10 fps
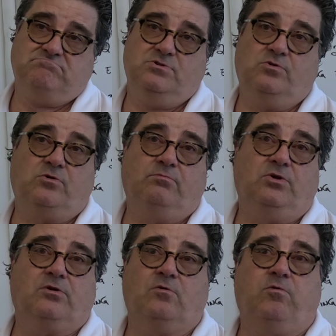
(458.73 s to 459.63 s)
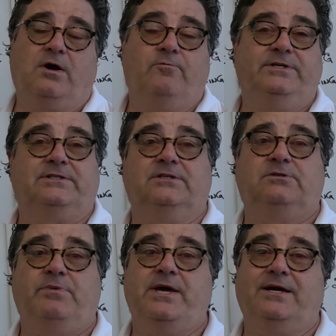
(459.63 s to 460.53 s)
normal or what we
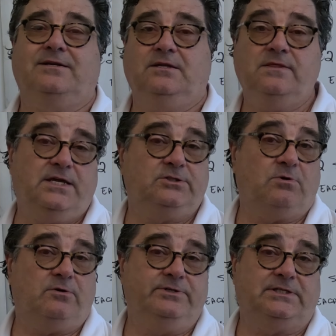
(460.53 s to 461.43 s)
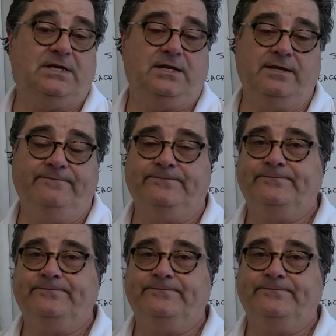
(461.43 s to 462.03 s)
suspect, and that's what we study.